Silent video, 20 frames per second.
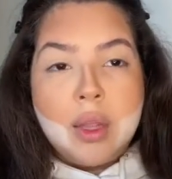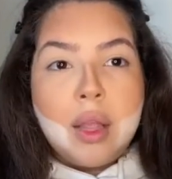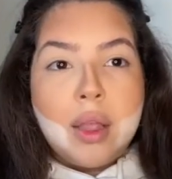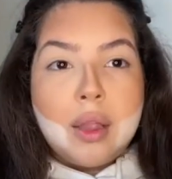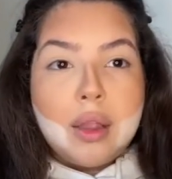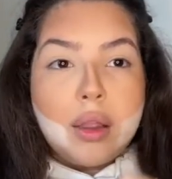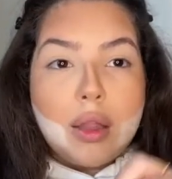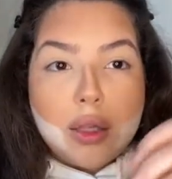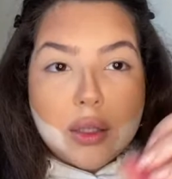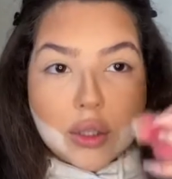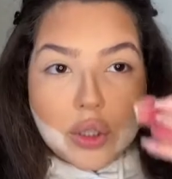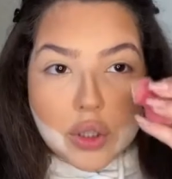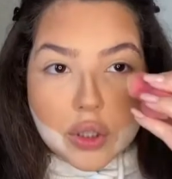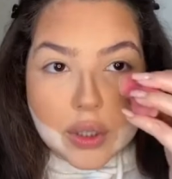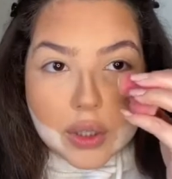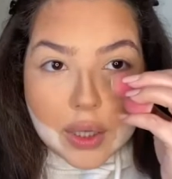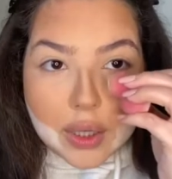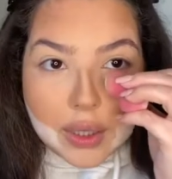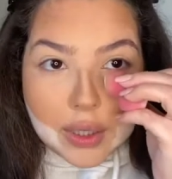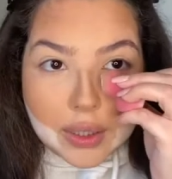This just
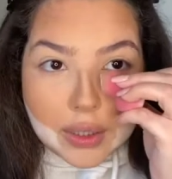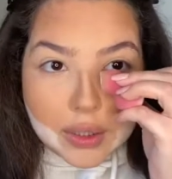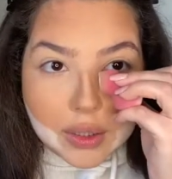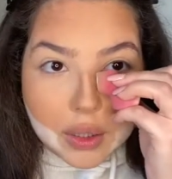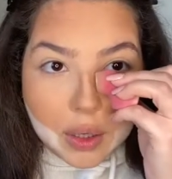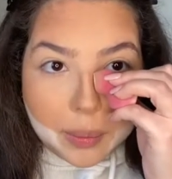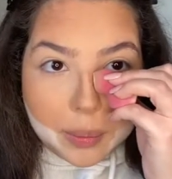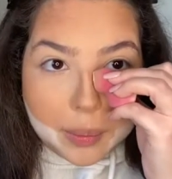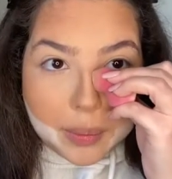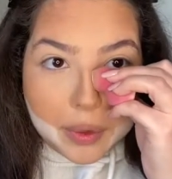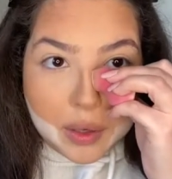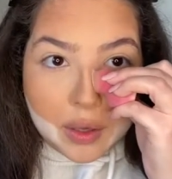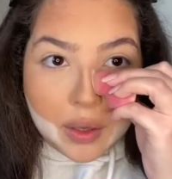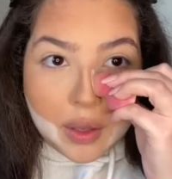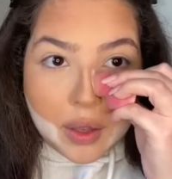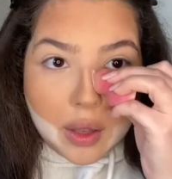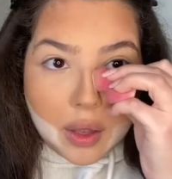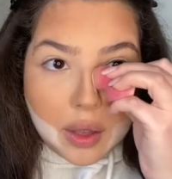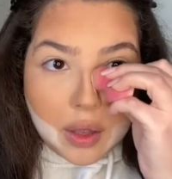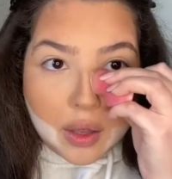cleans up
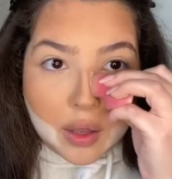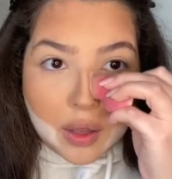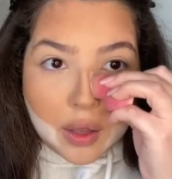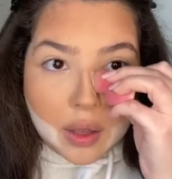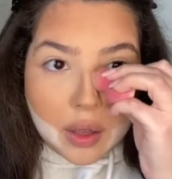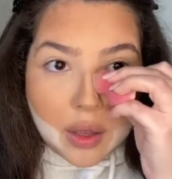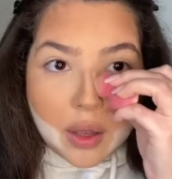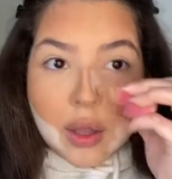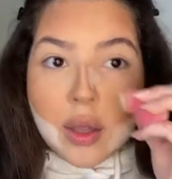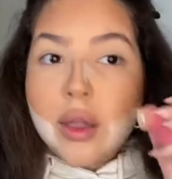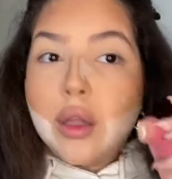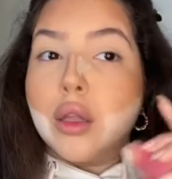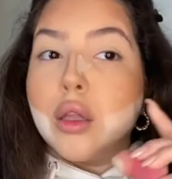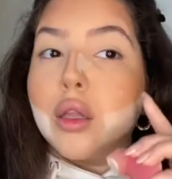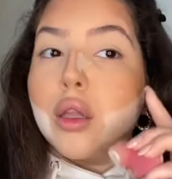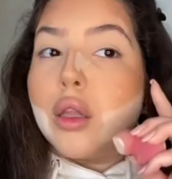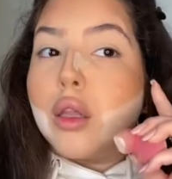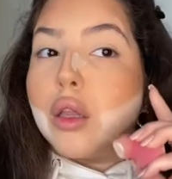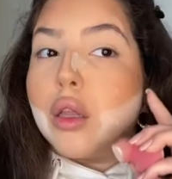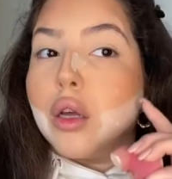
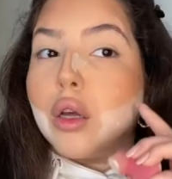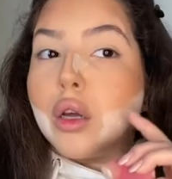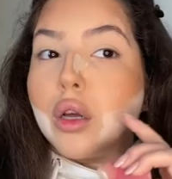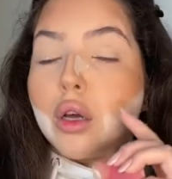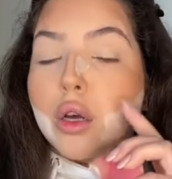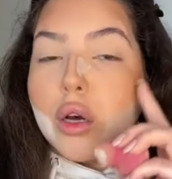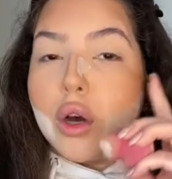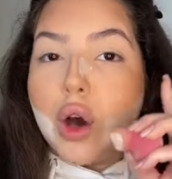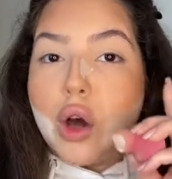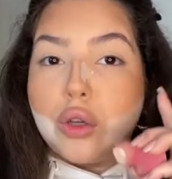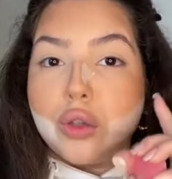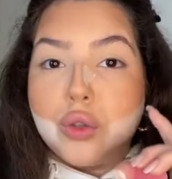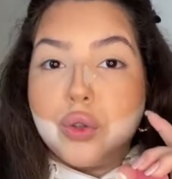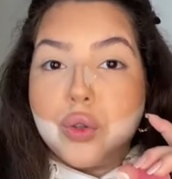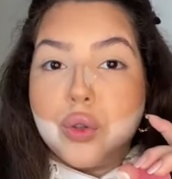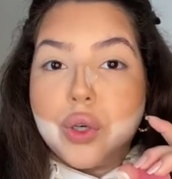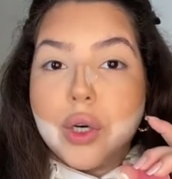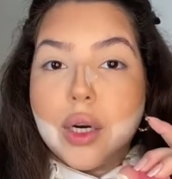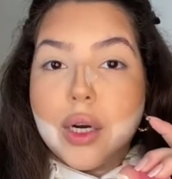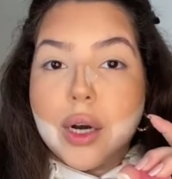the
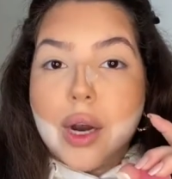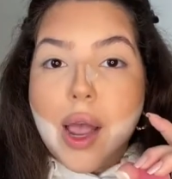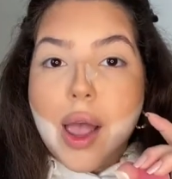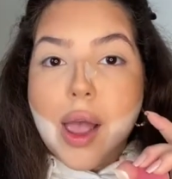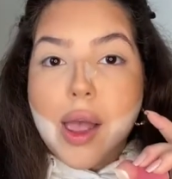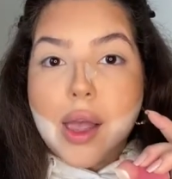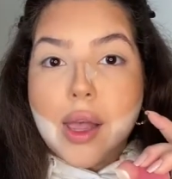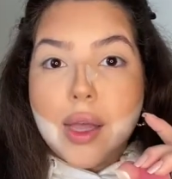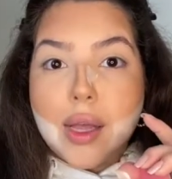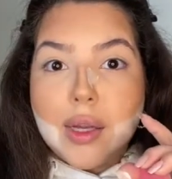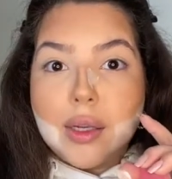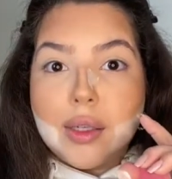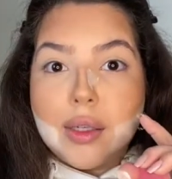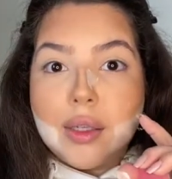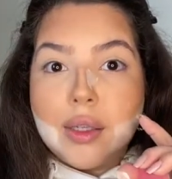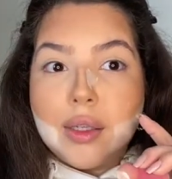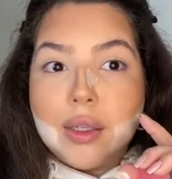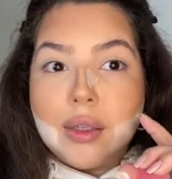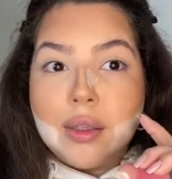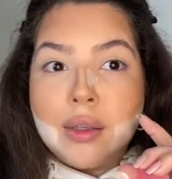contour, and
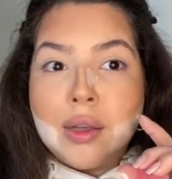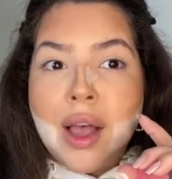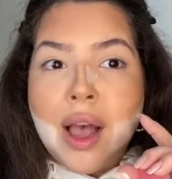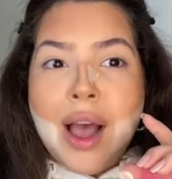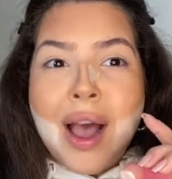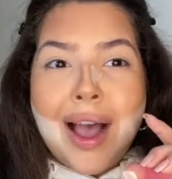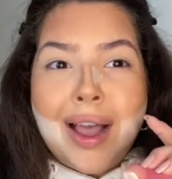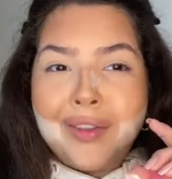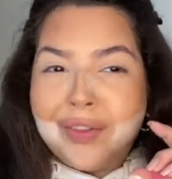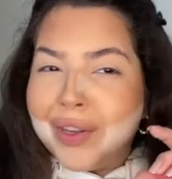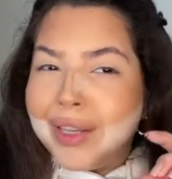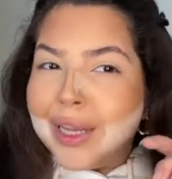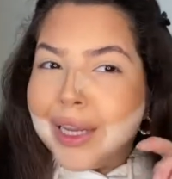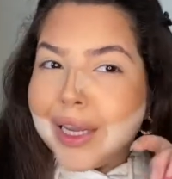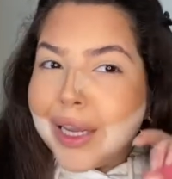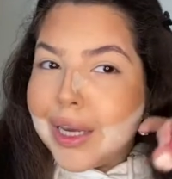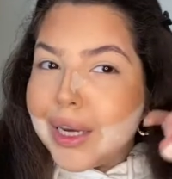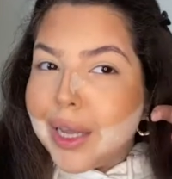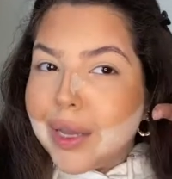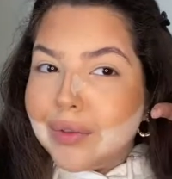I feel like
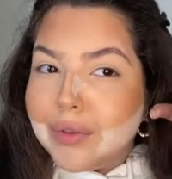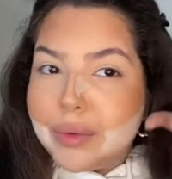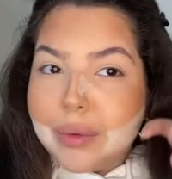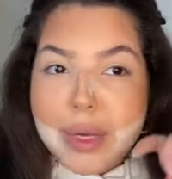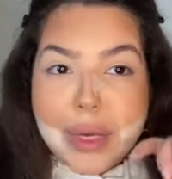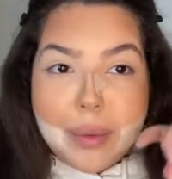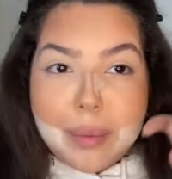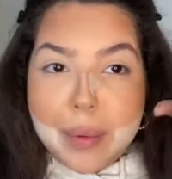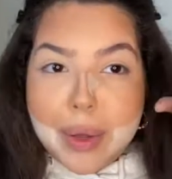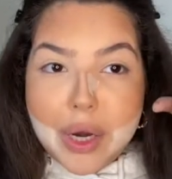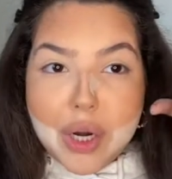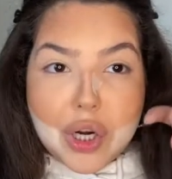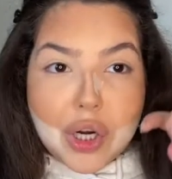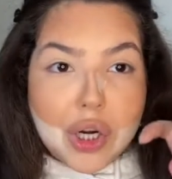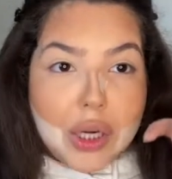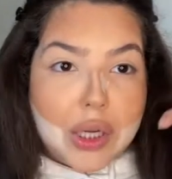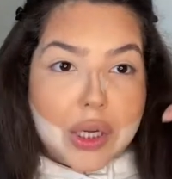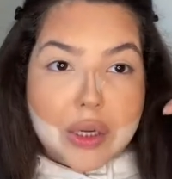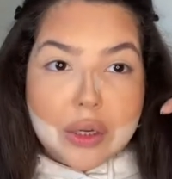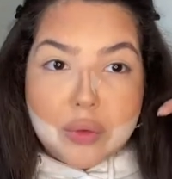it gives me a better like